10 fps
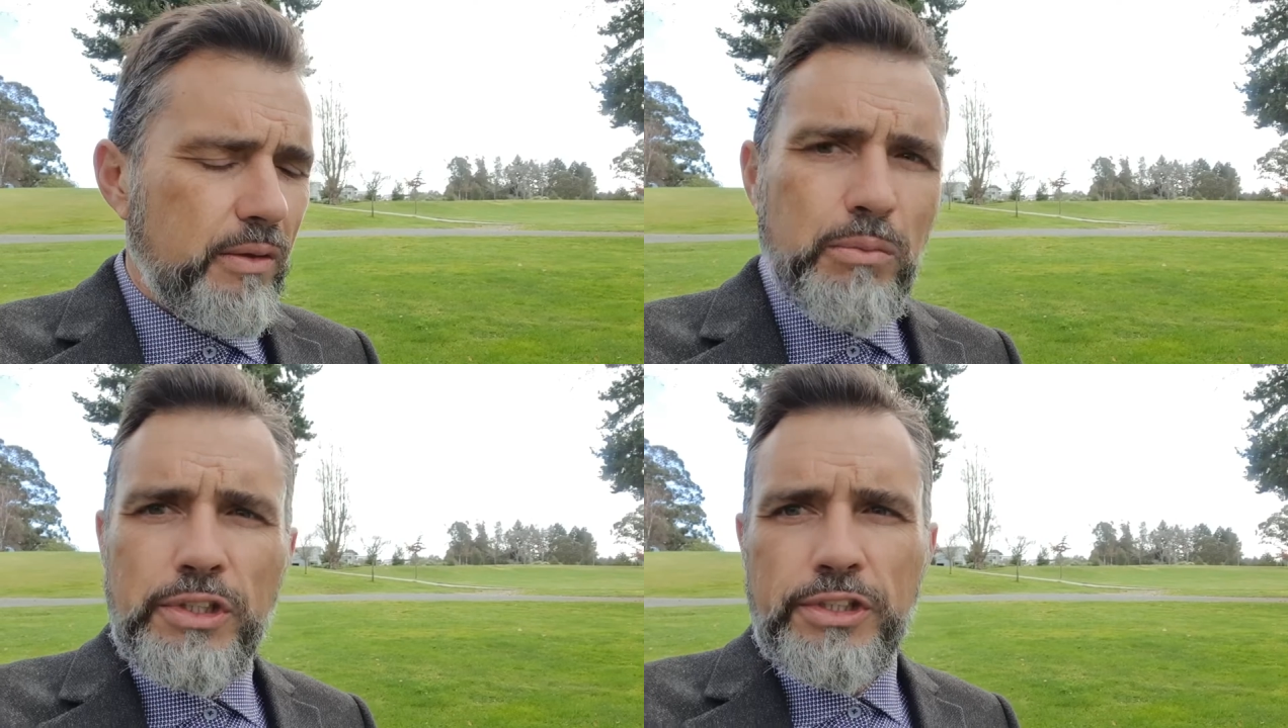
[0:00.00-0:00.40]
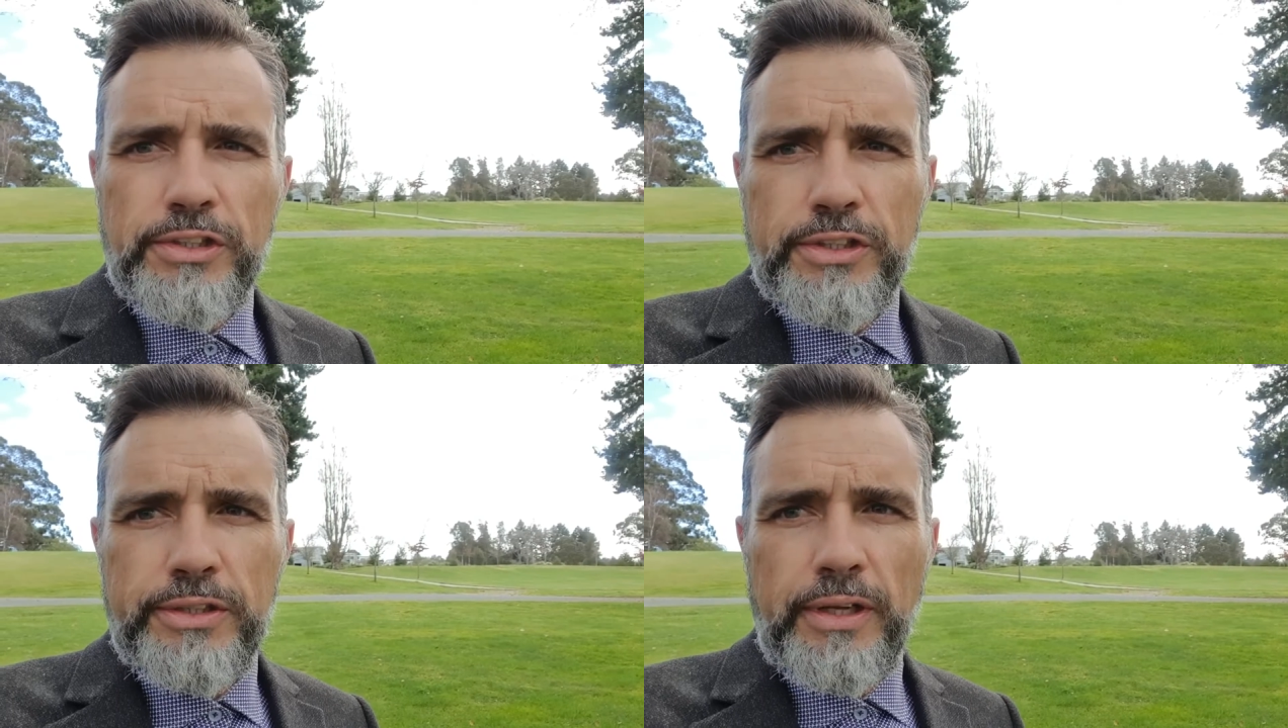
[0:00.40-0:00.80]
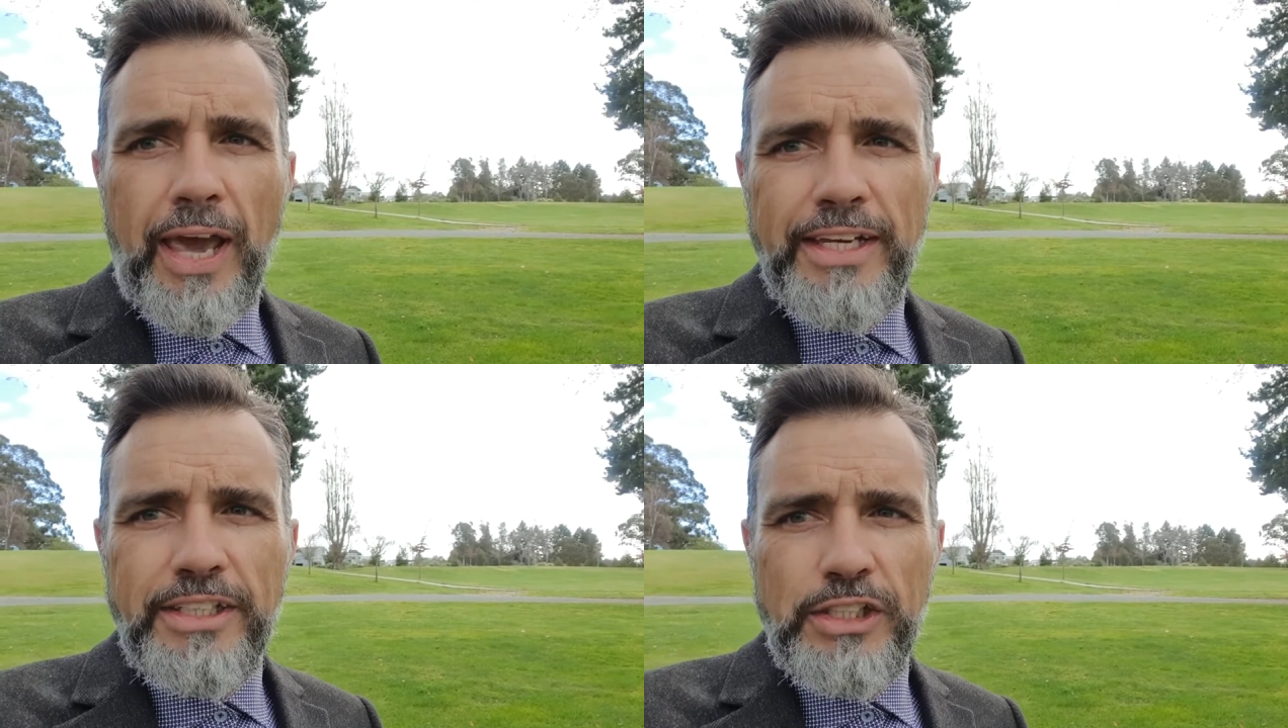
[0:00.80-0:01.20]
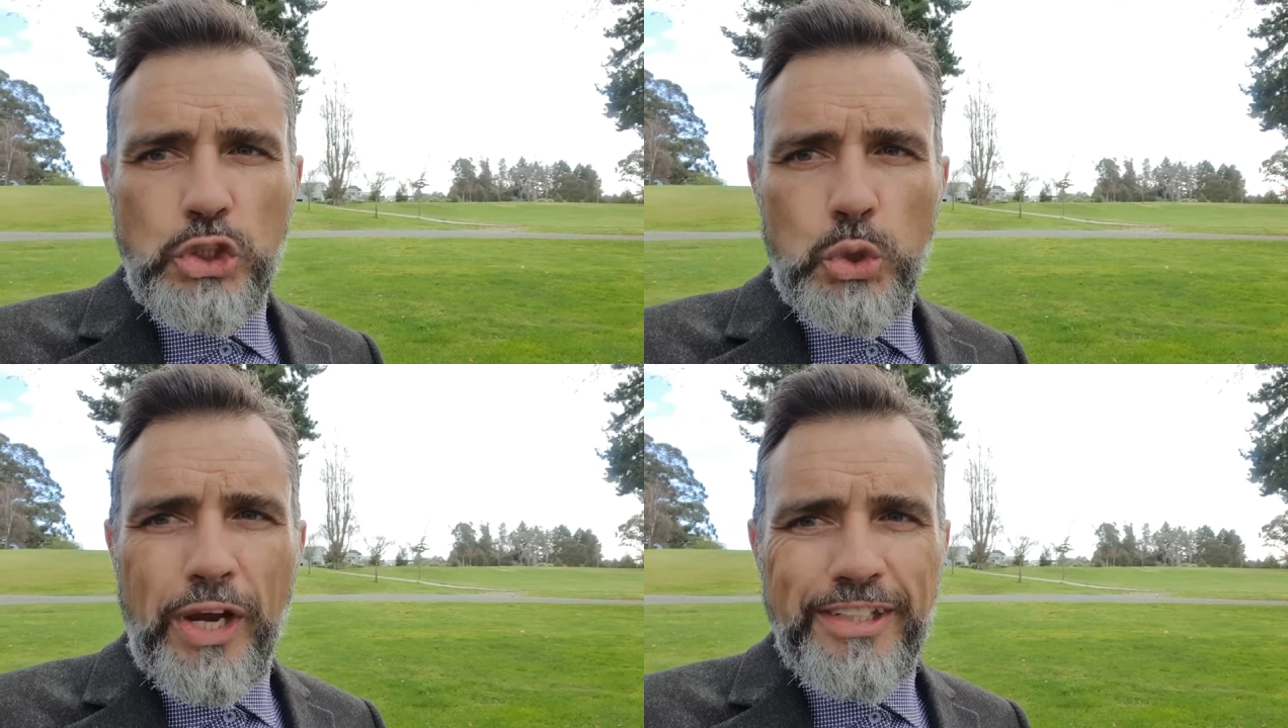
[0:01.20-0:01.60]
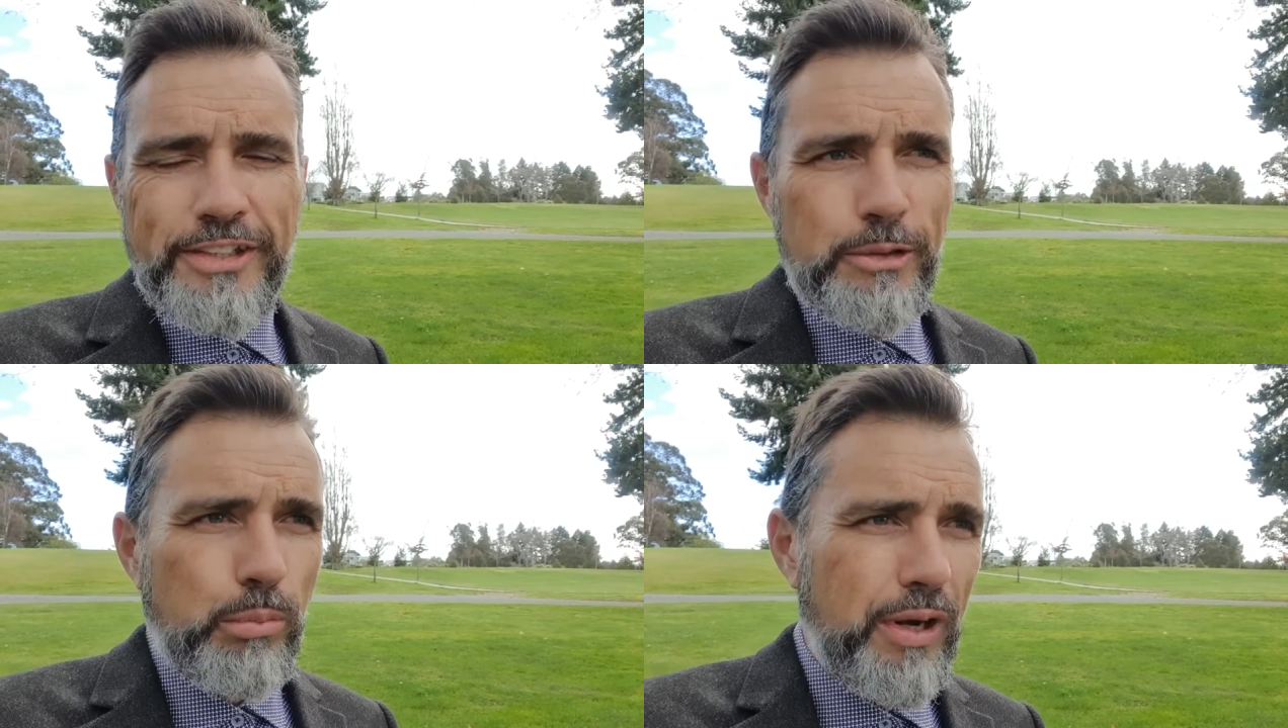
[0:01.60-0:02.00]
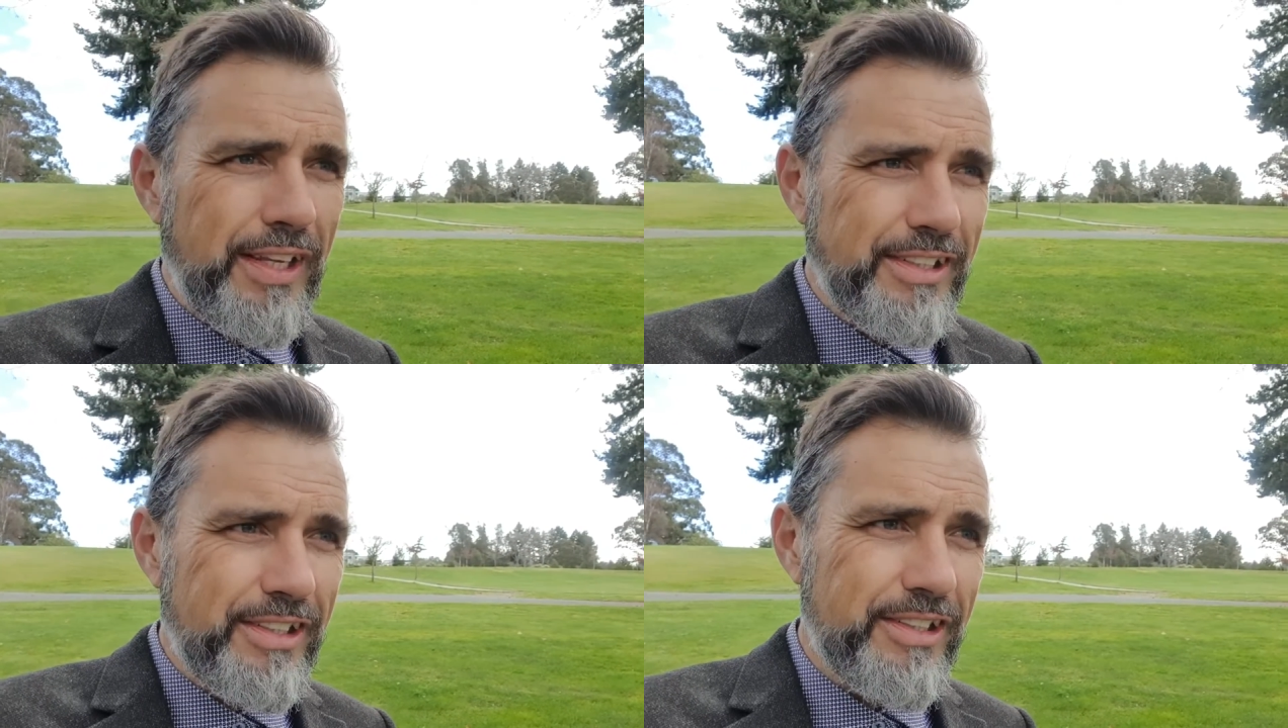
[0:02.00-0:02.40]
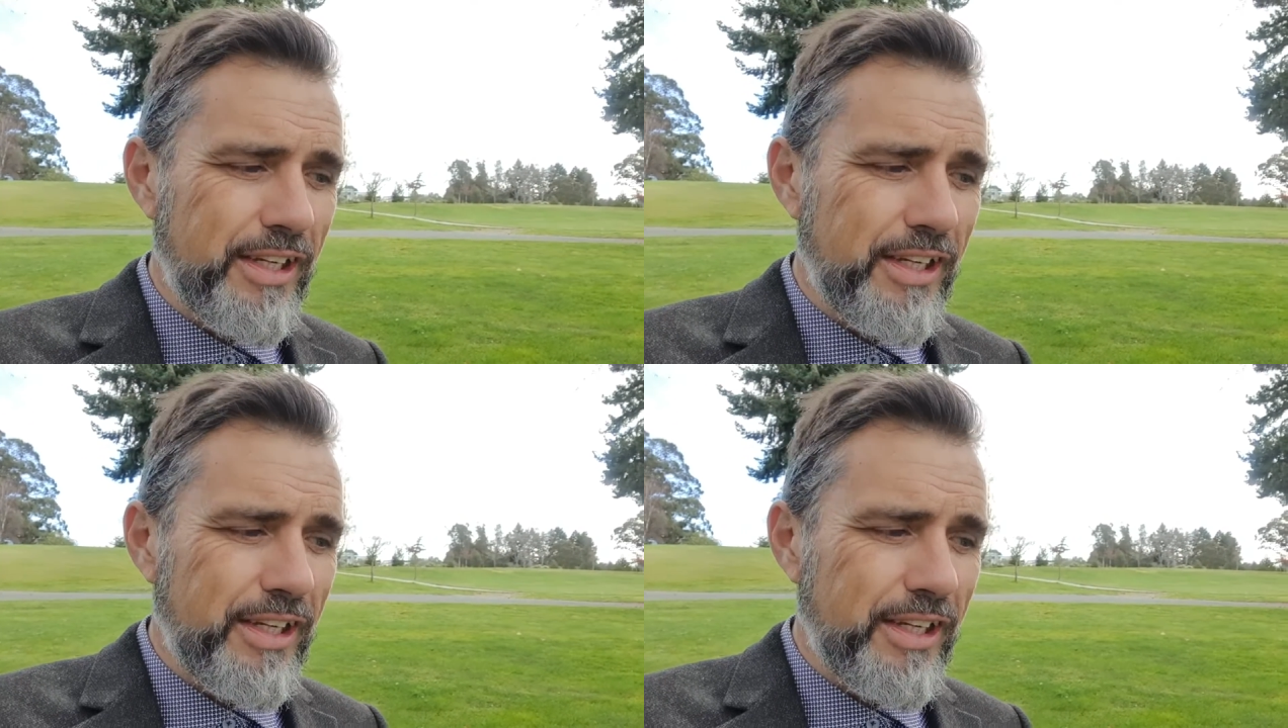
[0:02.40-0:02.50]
which is 80 transit police